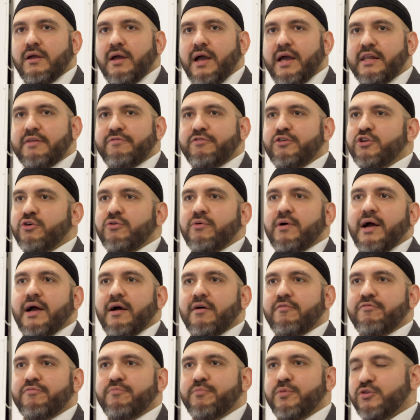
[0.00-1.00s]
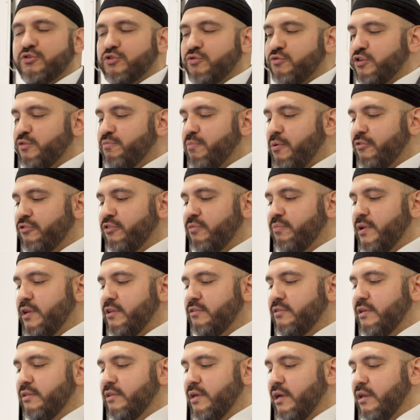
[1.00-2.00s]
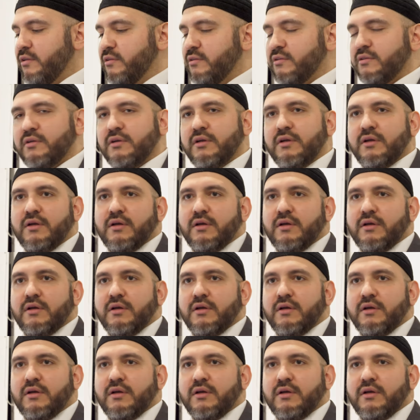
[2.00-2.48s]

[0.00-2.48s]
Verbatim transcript: And if you don't have mutual responsibility, then